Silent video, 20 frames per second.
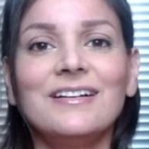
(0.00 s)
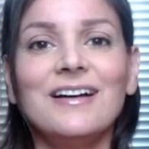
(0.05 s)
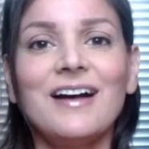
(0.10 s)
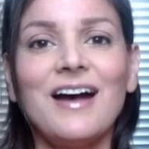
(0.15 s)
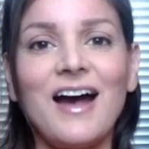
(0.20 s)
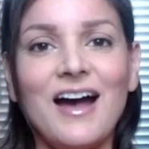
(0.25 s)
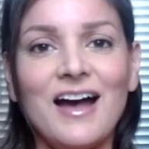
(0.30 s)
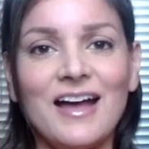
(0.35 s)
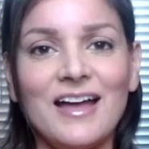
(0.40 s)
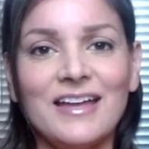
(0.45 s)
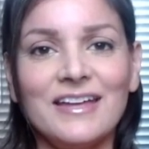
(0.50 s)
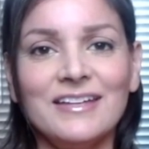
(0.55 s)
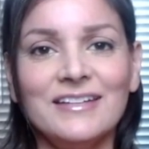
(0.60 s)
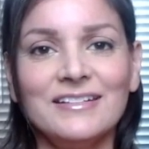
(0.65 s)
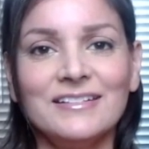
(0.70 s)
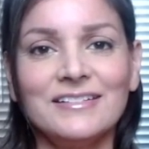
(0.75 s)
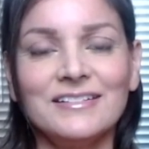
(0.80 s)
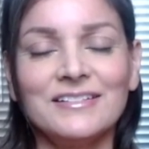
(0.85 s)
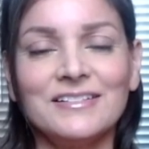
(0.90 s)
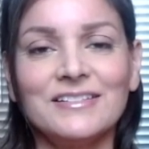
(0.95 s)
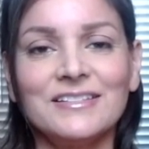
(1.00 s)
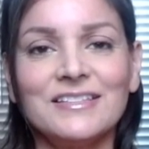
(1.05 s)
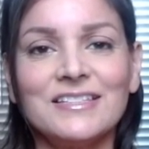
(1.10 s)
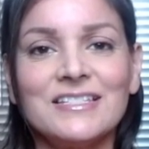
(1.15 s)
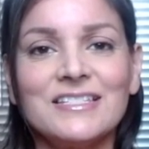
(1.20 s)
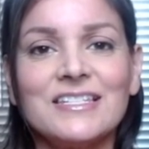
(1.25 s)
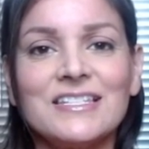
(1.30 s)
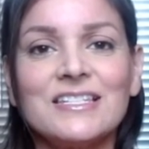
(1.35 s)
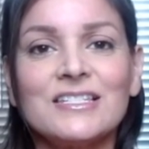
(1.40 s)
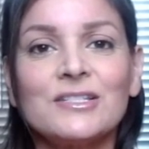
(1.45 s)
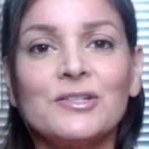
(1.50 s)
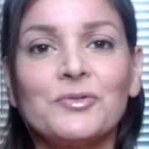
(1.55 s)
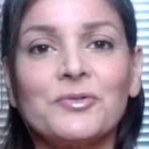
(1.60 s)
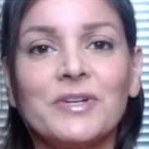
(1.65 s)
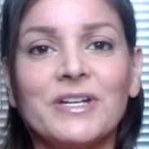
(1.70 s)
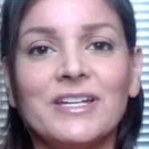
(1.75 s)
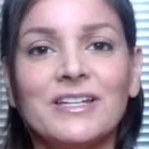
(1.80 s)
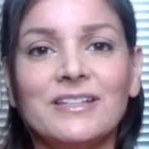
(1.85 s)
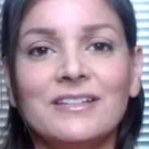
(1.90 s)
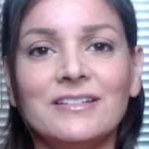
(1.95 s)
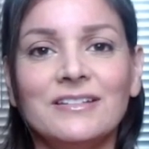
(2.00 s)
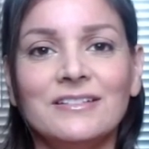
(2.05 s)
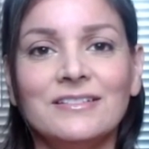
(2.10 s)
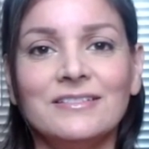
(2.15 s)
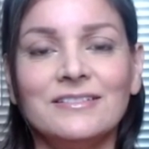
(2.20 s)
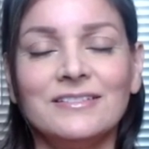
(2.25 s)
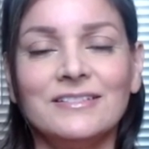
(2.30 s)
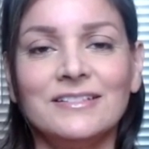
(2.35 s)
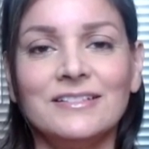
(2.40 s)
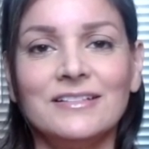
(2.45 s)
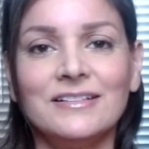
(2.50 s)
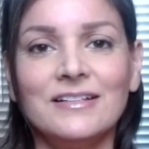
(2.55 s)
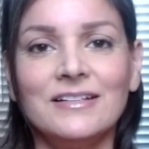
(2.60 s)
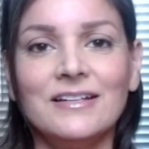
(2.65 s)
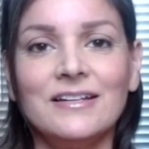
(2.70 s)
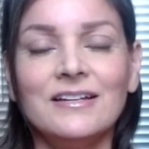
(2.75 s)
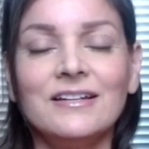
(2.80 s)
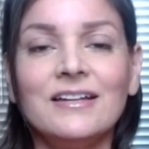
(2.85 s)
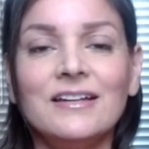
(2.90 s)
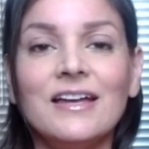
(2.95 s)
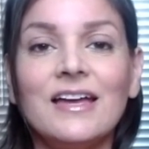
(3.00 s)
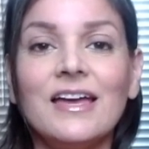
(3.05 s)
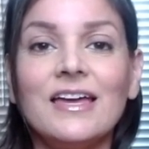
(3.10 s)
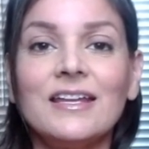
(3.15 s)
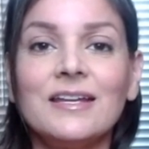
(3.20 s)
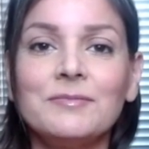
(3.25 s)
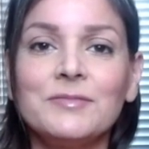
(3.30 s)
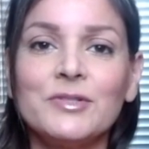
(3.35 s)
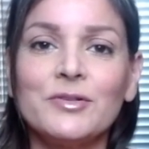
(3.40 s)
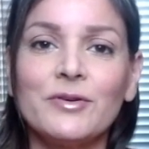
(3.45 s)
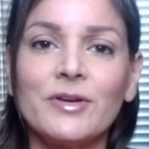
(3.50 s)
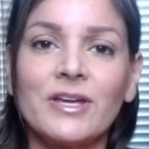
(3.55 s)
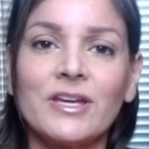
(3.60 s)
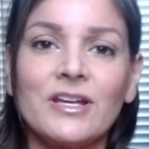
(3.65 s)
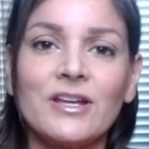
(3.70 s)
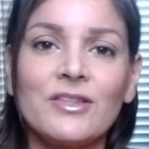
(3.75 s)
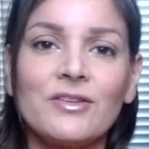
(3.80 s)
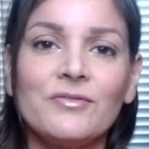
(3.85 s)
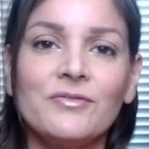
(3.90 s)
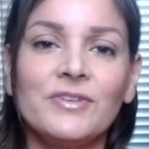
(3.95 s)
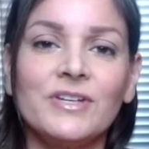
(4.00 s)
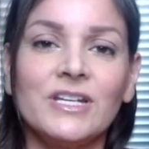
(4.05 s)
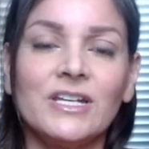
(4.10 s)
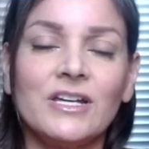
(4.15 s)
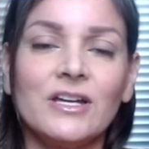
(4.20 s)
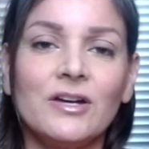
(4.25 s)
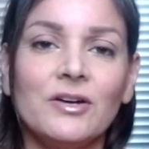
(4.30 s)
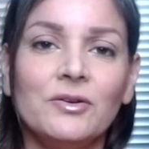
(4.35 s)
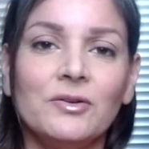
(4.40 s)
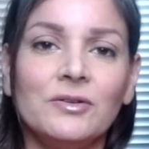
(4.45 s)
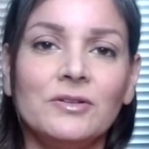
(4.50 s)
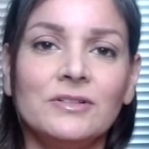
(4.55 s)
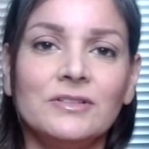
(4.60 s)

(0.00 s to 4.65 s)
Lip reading: Hi, this is Lorene, and I'm doing another video.